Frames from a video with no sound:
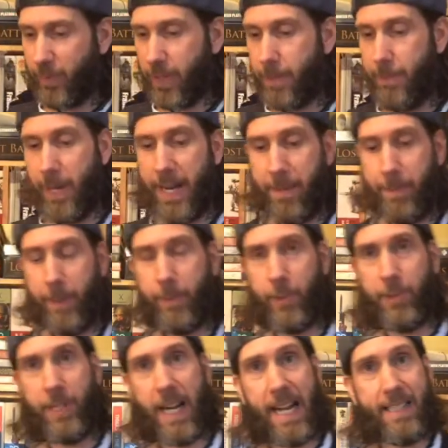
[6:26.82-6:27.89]
Buying people
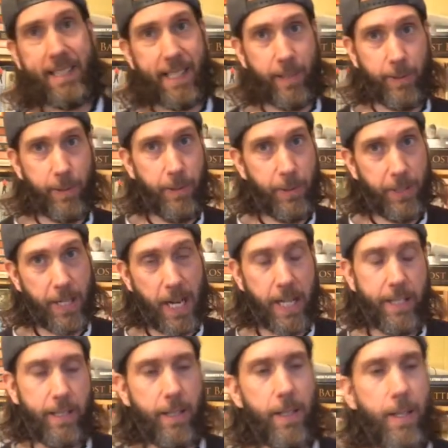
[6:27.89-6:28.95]
shots. I don't do shots,